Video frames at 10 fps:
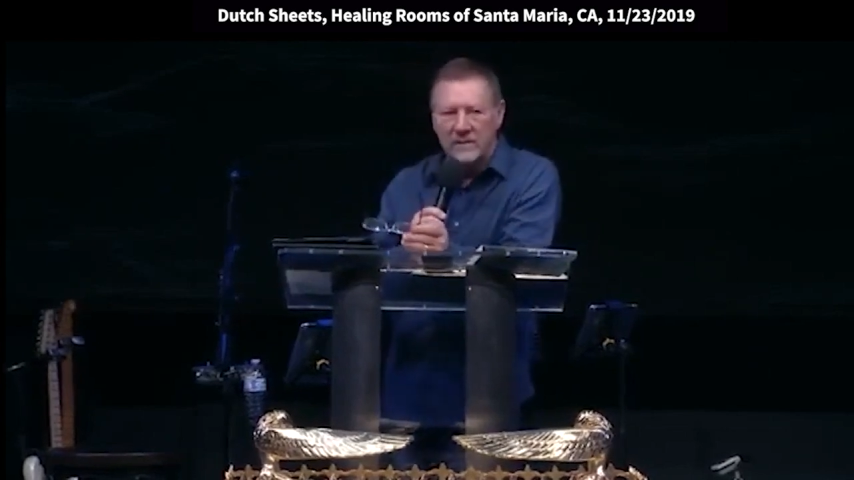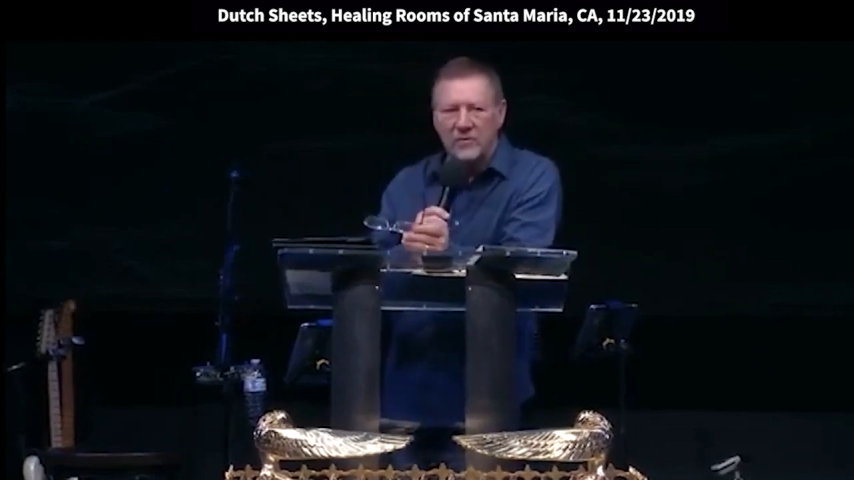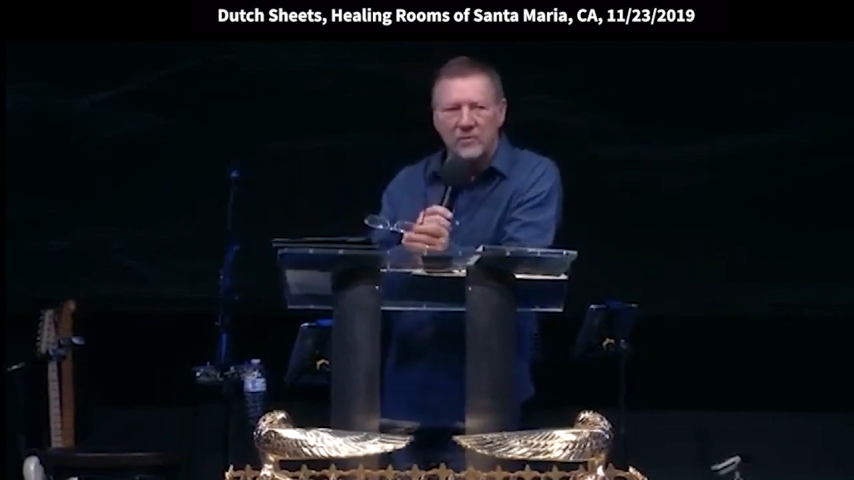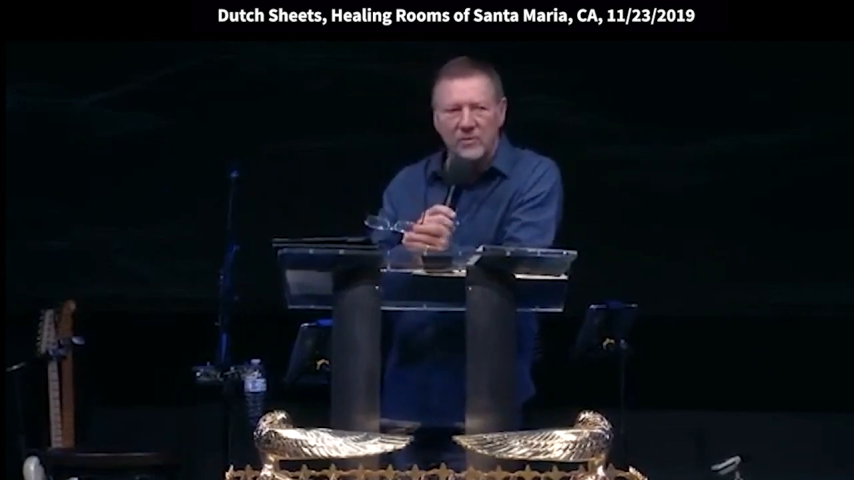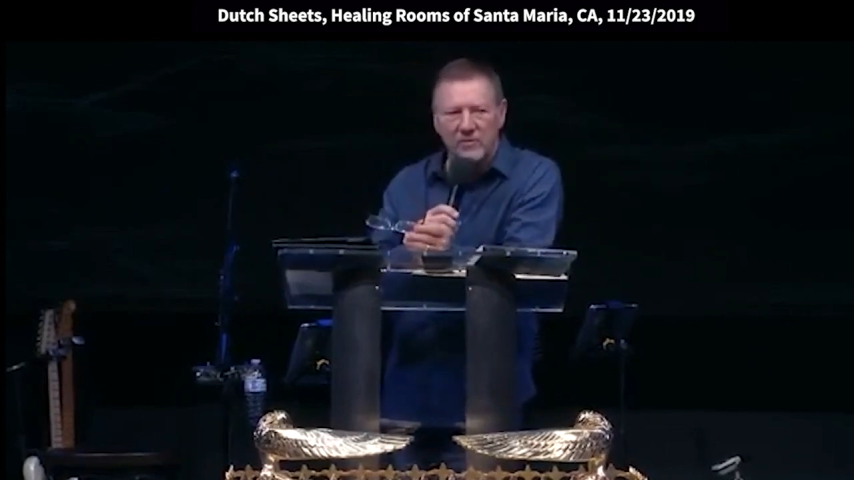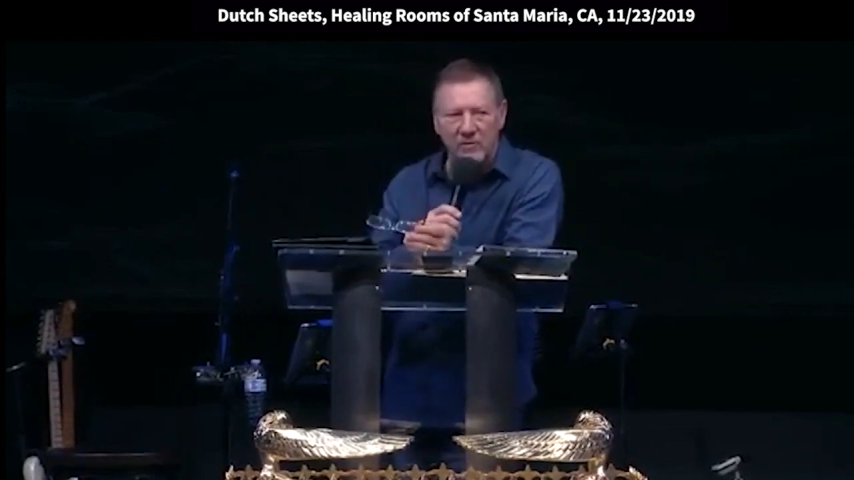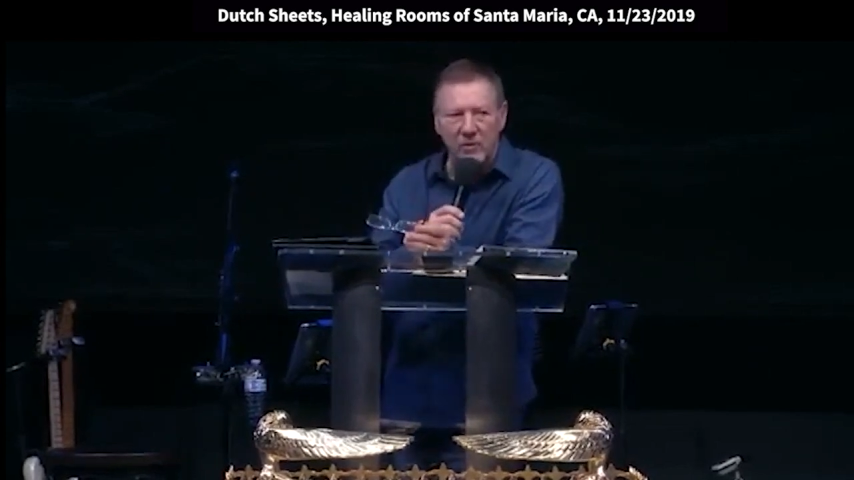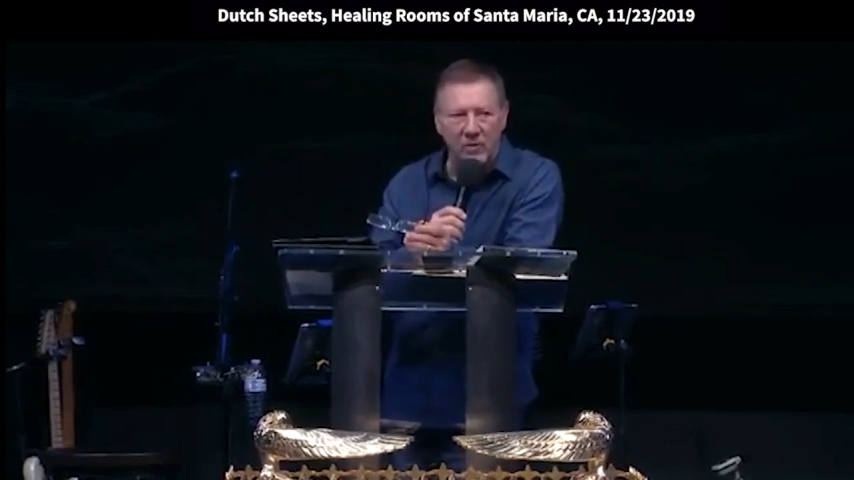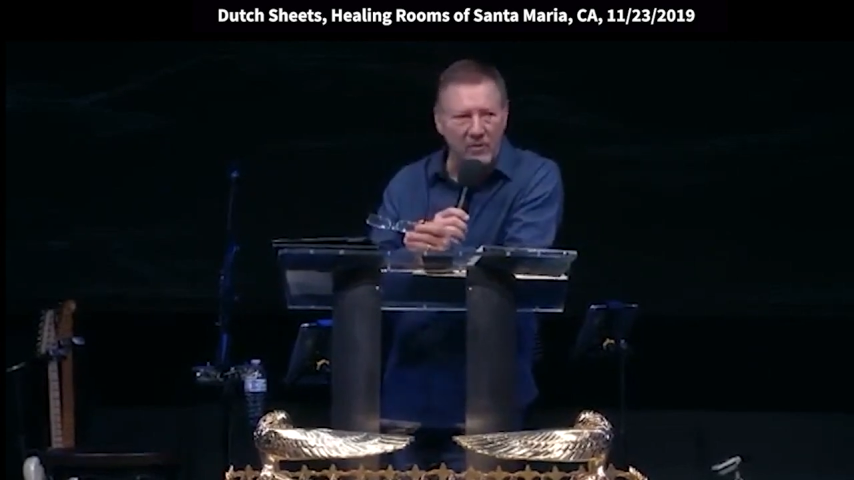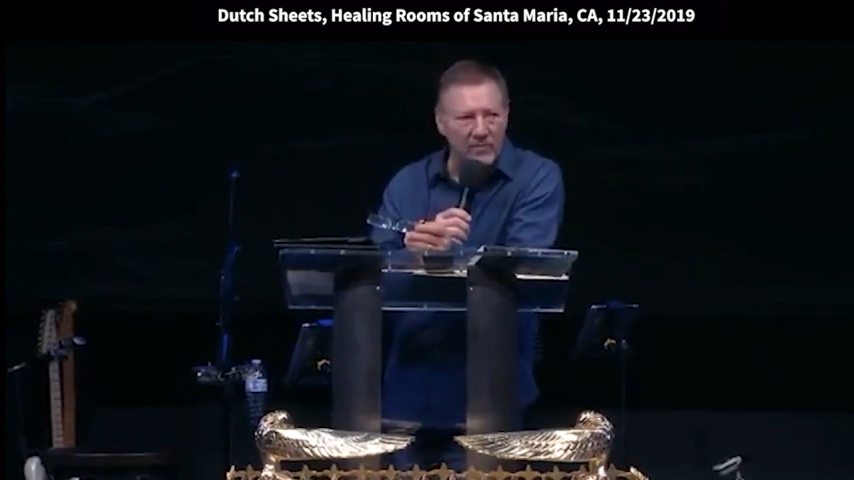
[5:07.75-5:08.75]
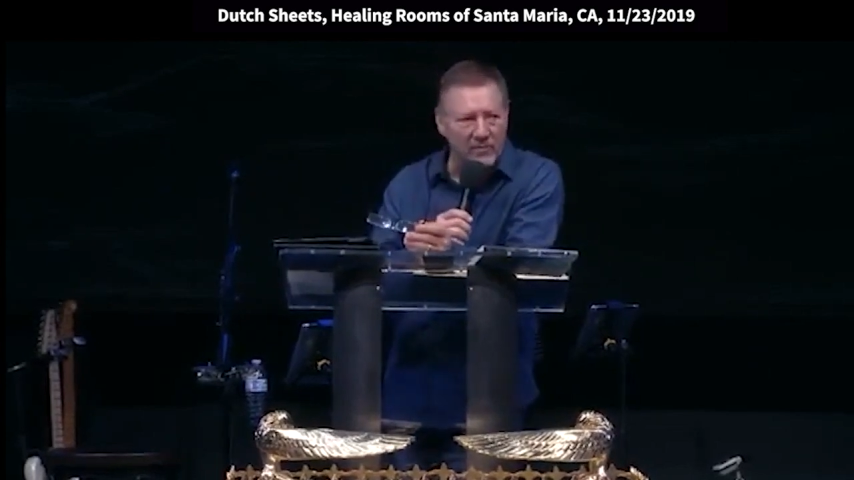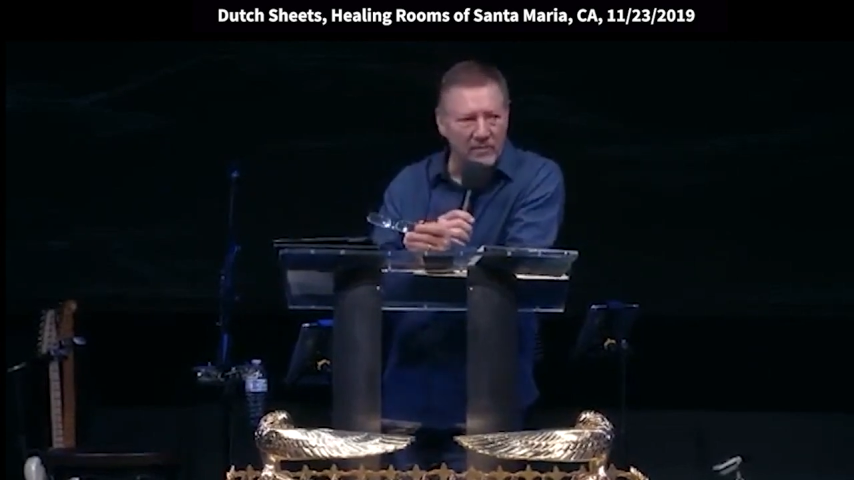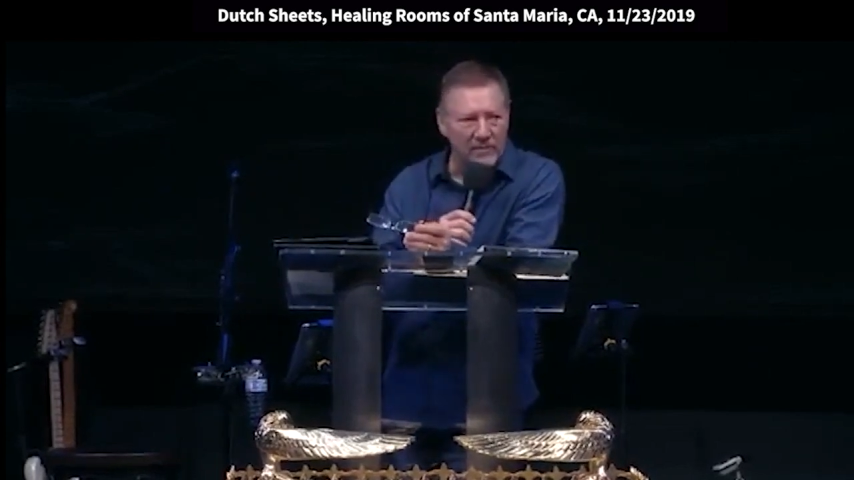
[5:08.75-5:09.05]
They will perform.